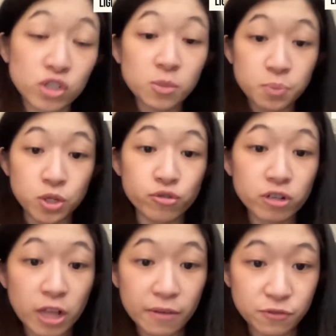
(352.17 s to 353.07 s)
just
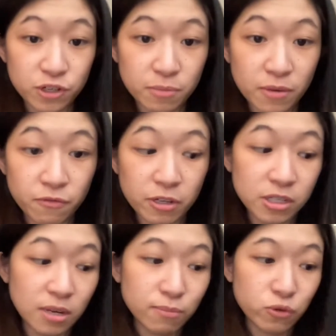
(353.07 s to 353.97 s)
pure live streaming, for
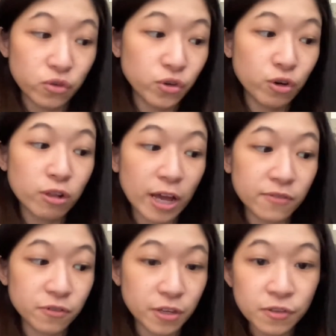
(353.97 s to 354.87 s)
example, you go
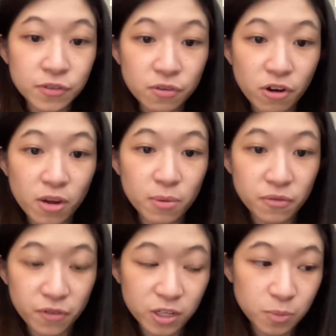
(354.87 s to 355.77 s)
live on Instagram
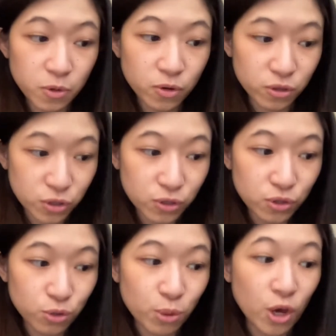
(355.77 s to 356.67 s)
or Facebook or
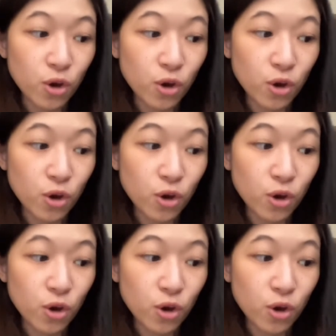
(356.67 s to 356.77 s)
YouTube,